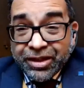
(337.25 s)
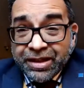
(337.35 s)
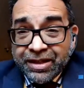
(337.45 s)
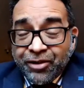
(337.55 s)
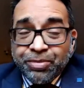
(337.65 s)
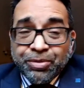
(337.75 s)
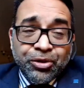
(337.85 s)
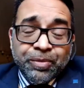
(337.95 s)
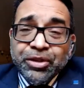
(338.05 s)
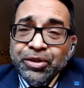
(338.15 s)
did a terrible
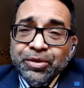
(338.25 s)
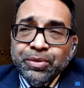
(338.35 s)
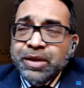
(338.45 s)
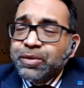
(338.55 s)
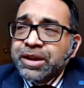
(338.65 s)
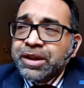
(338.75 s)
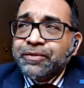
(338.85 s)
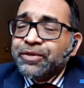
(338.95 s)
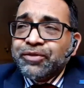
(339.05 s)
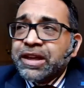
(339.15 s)
job too. We know
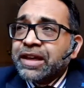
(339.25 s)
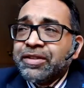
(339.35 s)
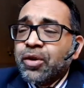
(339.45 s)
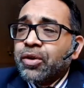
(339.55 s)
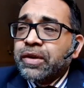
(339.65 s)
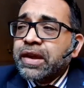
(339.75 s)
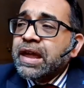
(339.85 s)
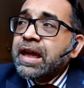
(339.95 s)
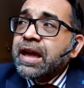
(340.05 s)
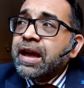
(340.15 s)
50 years on,
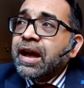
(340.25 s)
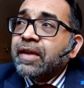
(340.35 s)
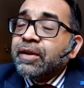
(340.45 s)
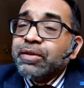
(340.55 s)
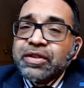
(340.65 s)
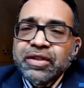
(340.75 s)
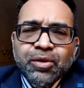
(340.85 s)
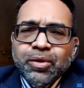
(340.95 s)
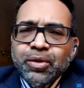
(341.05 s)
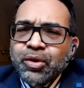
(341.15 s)
there are
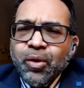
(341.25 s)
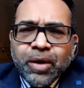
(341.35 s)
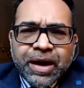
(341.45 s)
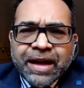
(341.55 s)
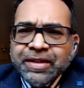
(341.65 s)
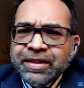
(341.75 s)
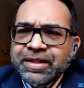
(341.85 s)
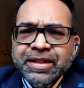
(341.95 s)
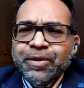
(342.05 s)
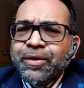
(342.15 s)
still court cases,
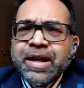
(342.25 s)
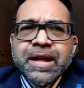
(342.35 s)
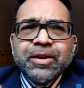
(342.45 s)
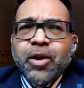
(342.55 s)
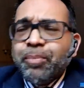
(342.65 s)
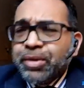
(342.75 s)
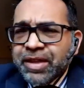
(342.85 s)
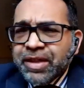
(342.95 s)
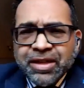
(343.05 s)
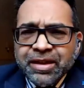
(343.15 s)
still
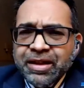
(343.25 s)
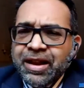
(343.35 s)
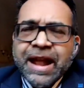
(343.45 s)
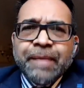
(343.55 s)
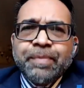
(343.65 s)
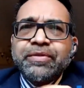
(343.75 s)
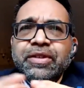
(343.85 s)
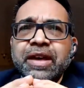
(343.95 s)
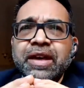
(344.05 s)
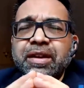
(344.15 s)
compensation claims for
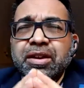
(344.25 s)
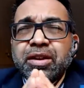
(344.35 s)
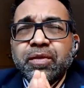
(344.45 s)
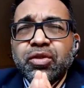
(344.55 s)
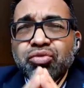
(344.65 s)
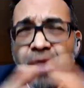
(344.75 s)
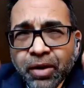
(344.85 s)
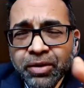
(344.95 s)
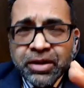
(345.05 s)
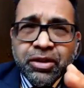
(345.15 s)
the
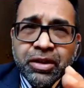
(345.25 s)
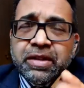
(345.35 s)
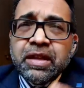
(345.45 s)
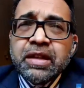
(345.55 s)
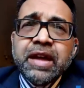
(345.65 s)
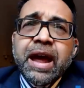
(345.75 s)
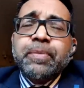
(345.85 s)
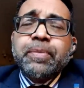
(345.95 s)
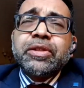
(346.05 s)
gross injustices that happened to